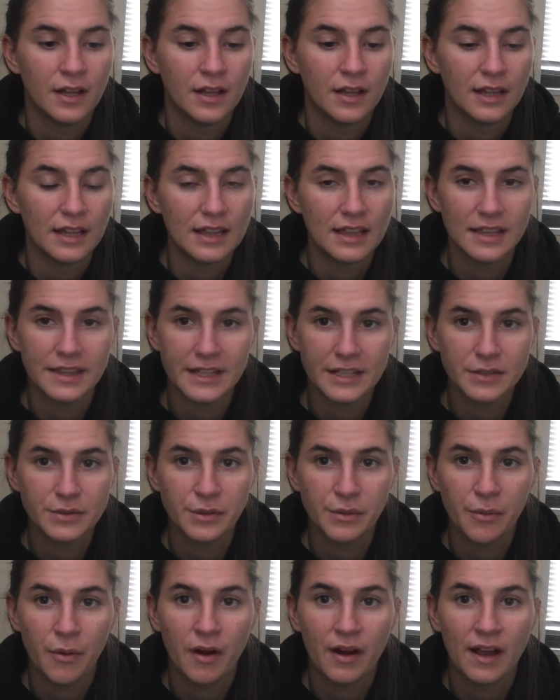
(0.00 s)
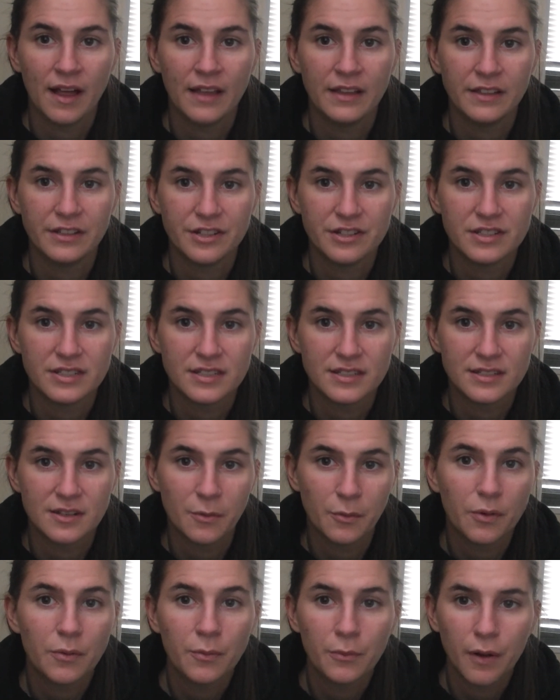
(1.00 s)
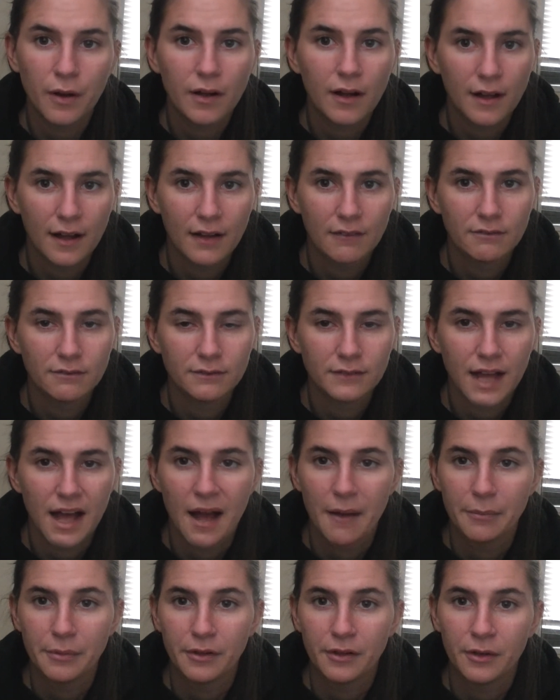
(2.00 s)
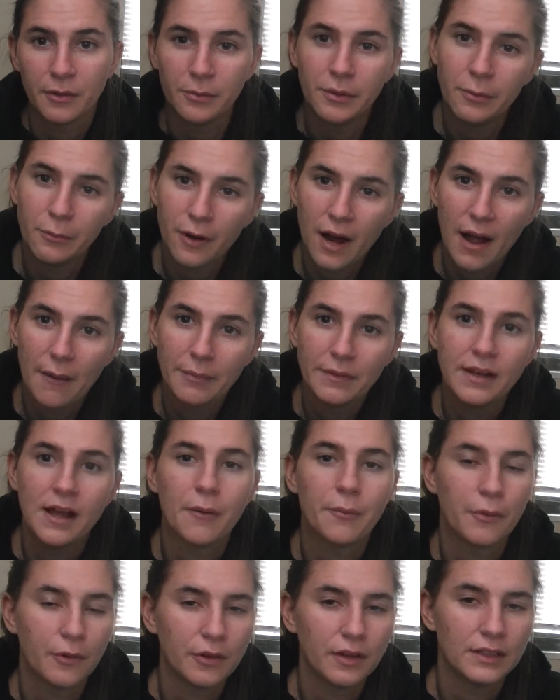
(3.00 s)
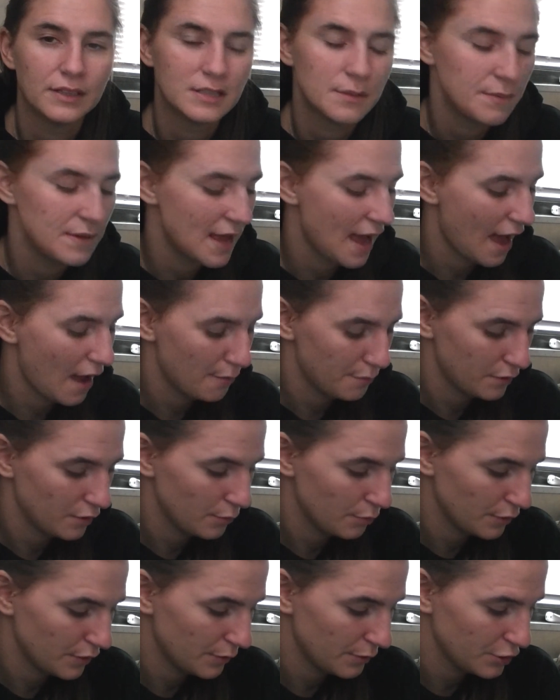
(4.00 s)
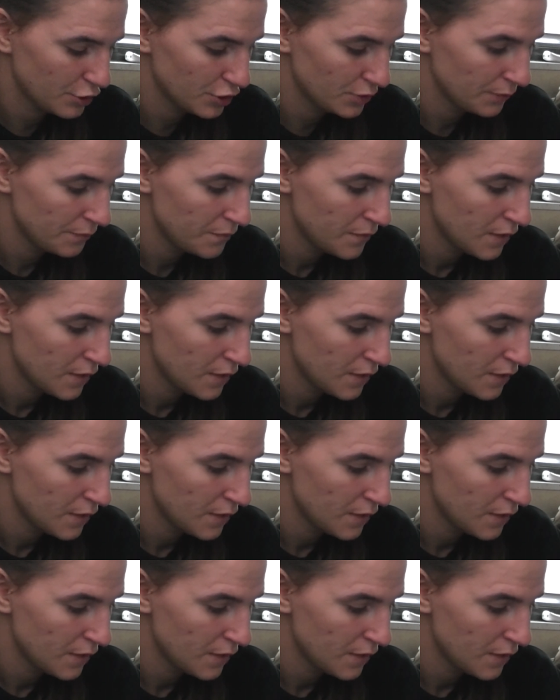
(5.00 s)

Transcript: like the things we want, and just we're happier. I mean, we're happy now, but like to be happier pretty much.